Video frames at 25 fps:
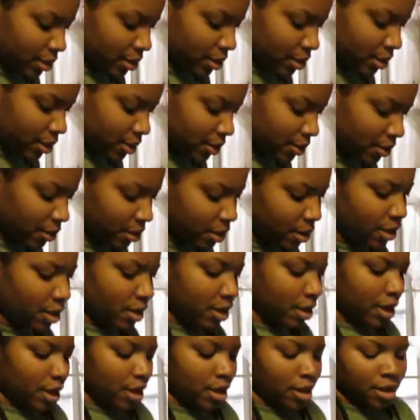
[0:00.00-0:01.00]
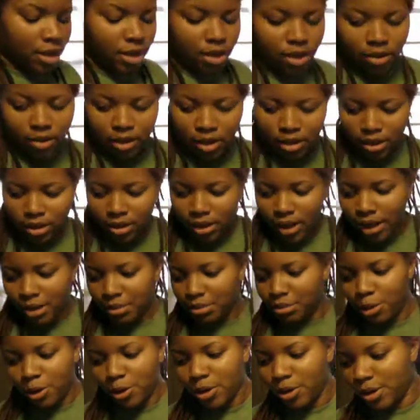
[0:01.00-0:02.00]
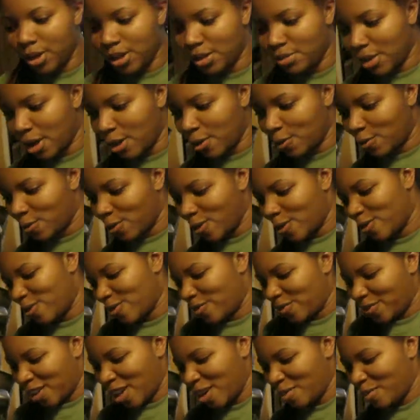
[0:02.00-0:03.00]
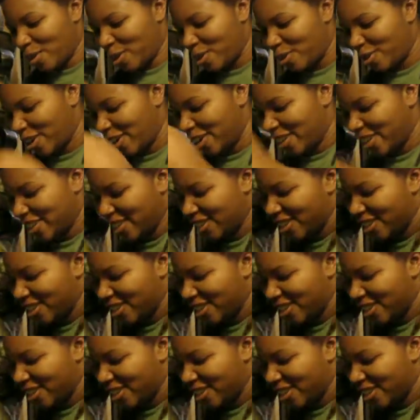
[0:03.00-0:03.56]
so let him like burning his mouth off. That'll be great.